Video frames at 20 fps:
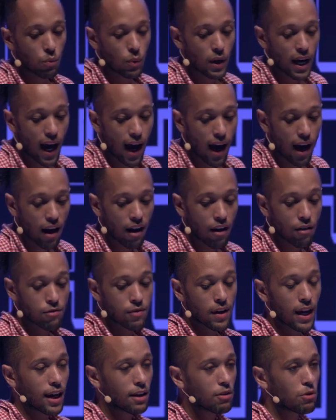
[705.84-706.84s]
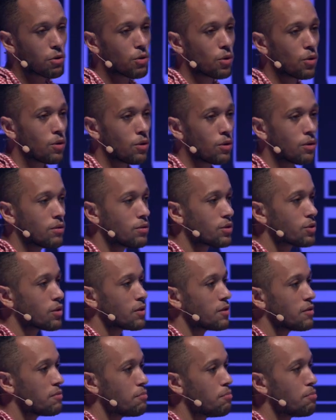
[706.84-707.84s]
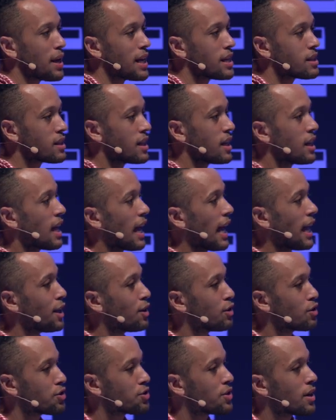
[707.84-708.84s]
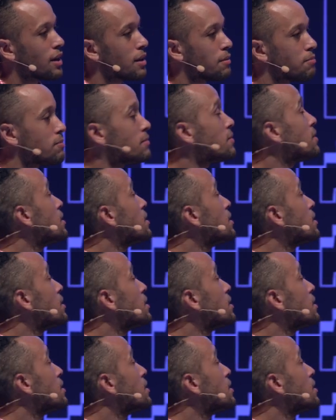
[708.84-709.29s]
we have a local sort of basic Angular setup